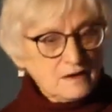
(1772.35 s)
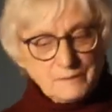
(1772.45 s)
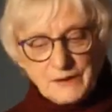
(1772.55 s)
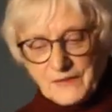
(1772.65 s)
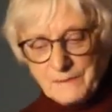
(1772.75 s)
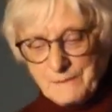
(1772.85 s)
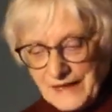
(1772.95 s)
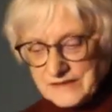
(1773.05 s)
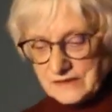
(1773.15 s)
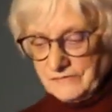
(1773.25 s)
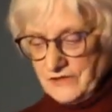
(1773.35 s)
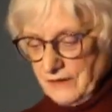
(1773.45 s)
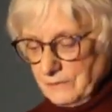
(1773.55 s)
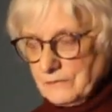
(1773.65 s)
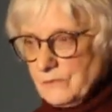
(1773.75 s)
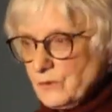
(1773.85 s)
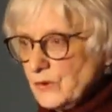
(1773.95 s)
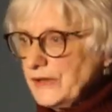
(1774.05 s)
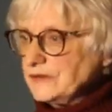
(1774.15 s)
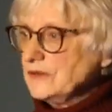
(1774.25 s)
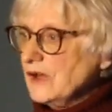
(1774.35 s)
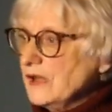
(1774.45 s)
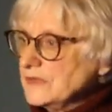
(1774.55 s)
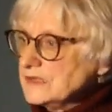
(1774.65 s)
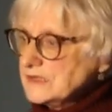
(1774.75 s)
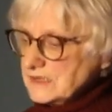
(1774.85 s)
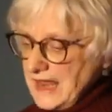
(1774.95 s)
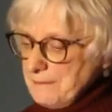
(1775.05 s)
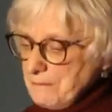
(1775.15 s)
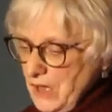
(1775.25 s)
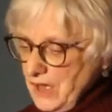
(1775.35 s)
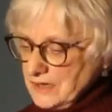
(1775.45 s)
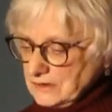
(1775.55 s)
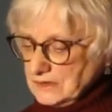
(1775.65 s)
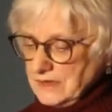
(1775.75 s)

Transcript: but the best of them were written on the same model